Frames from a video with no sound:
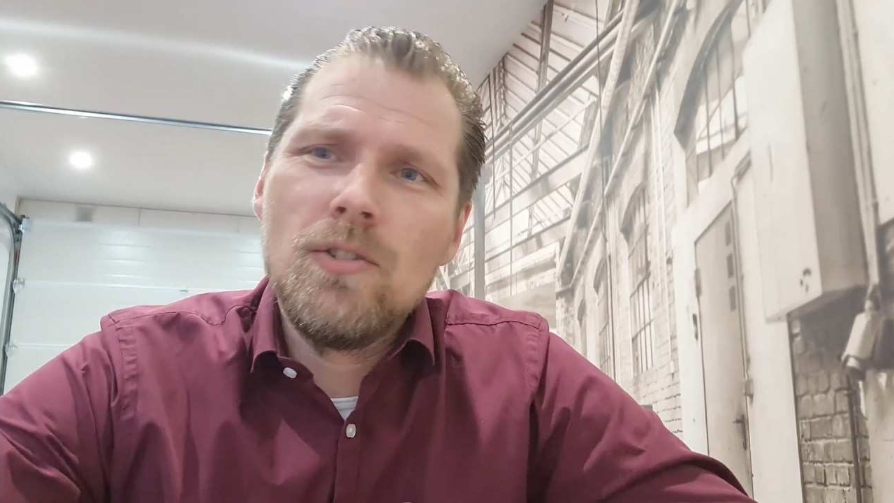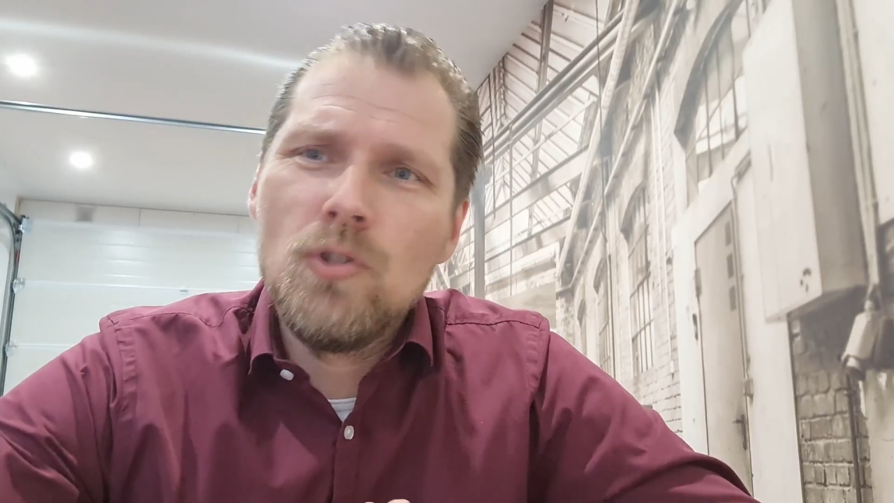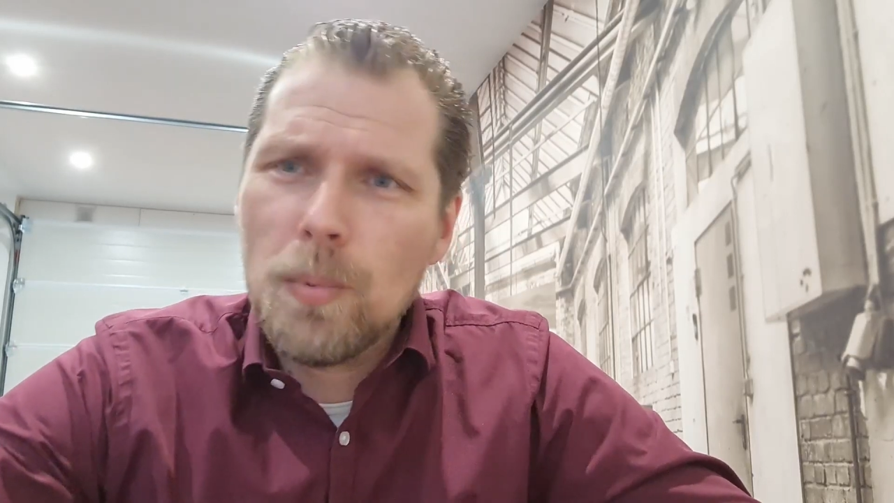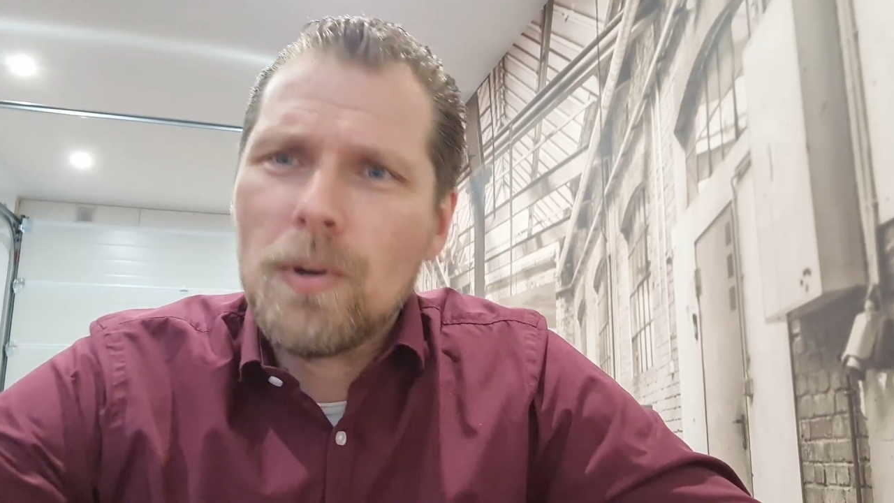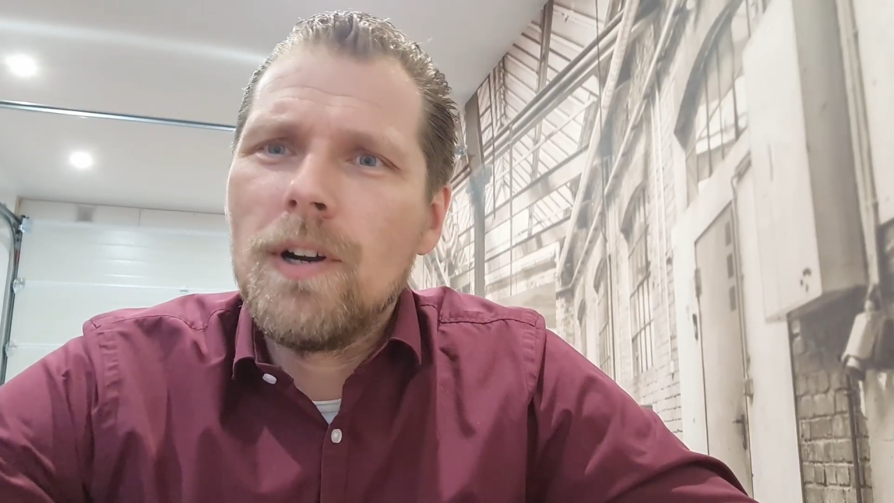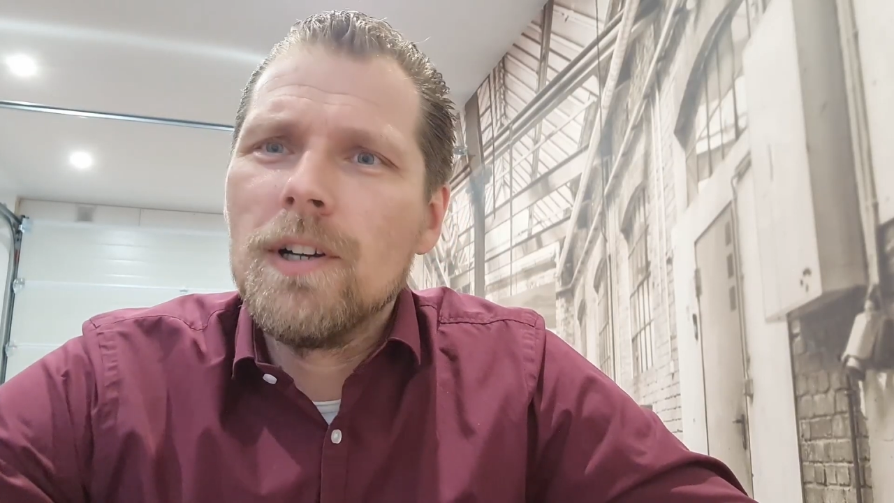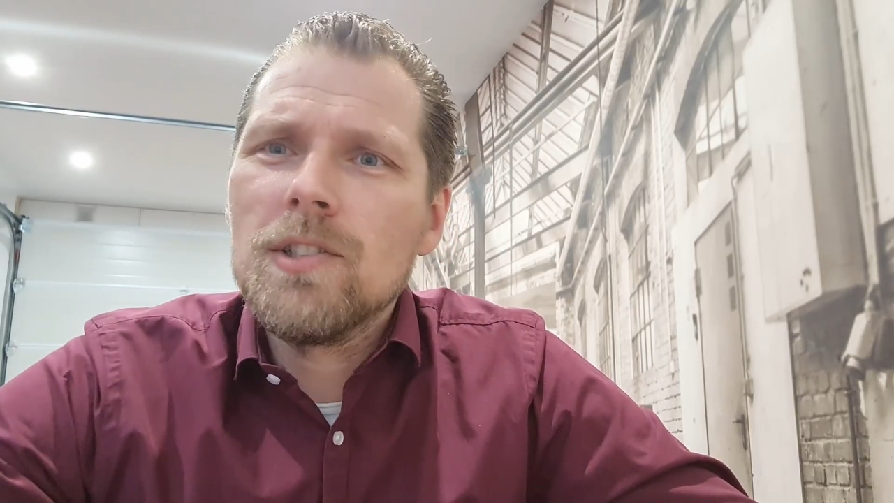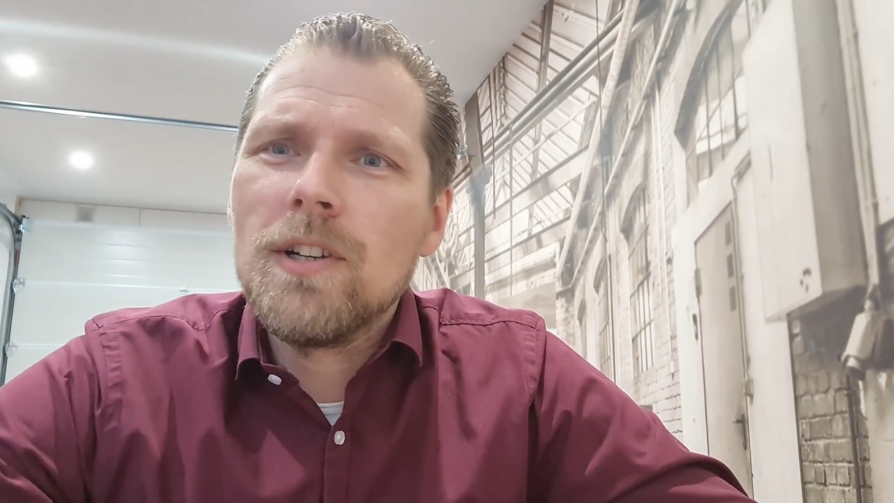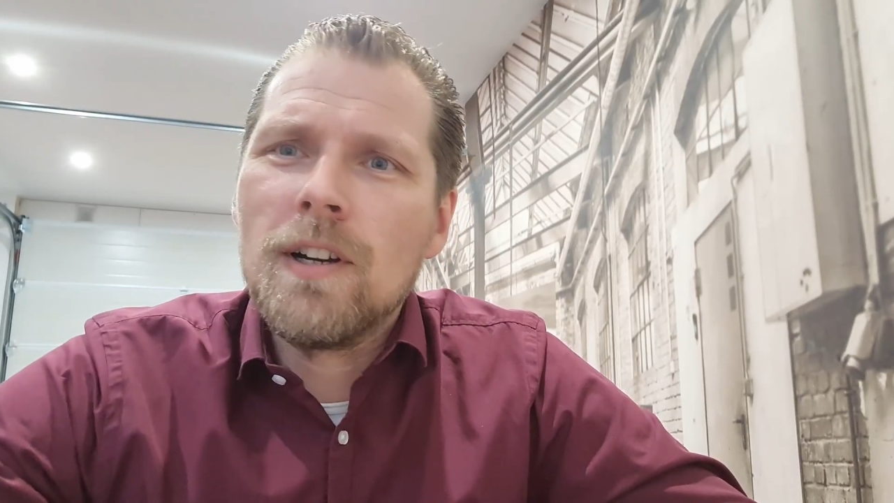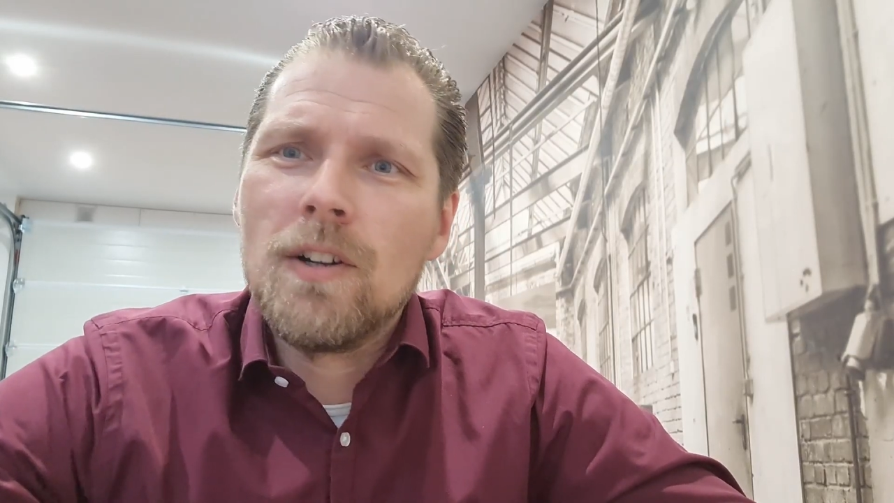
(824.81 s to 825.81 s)
supercars
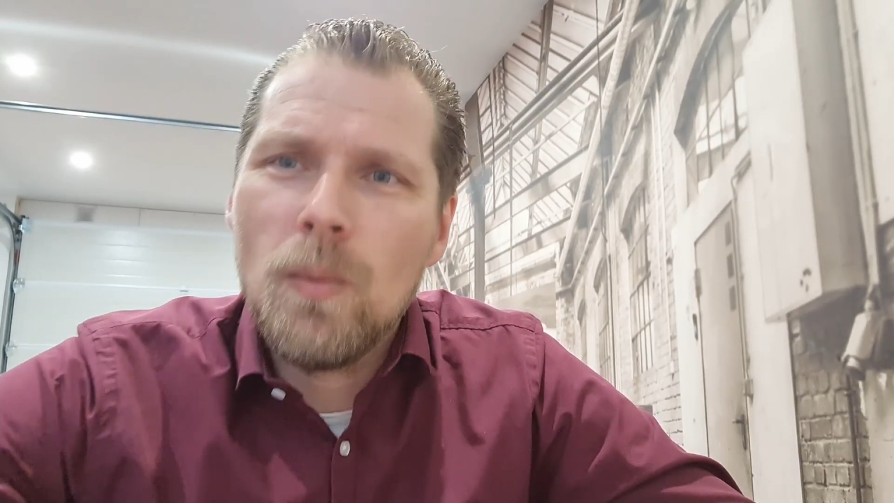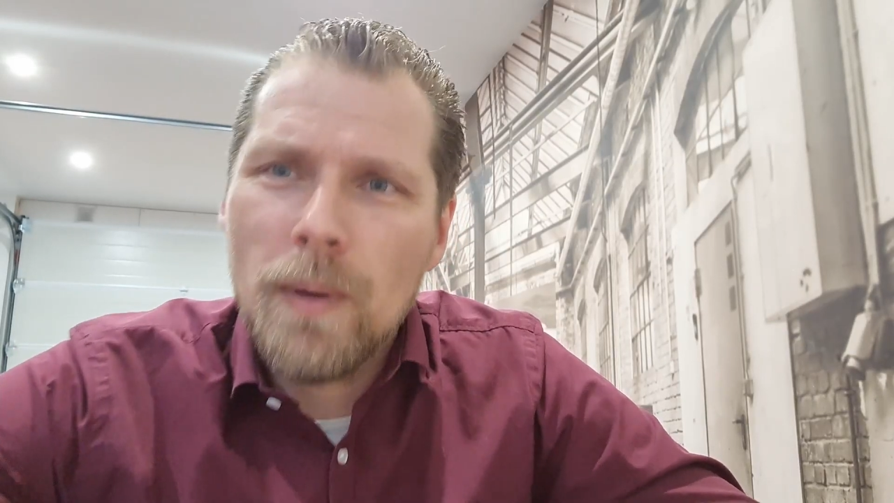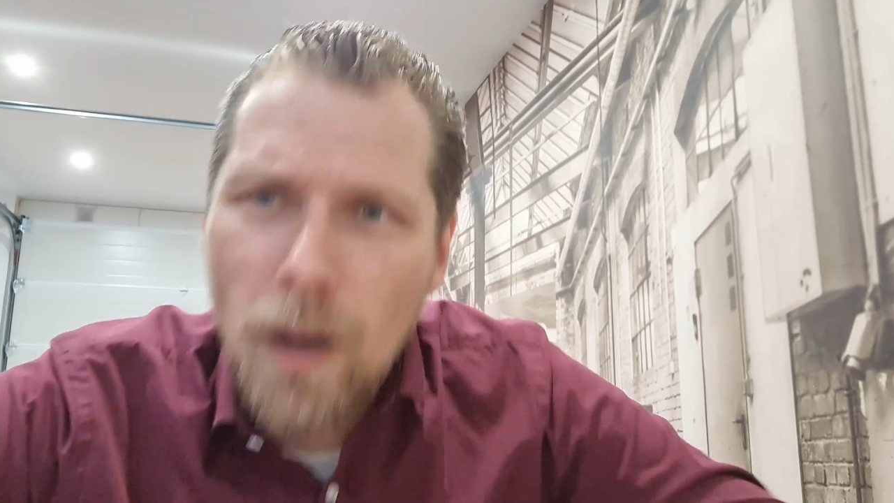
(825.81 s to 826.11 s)
are going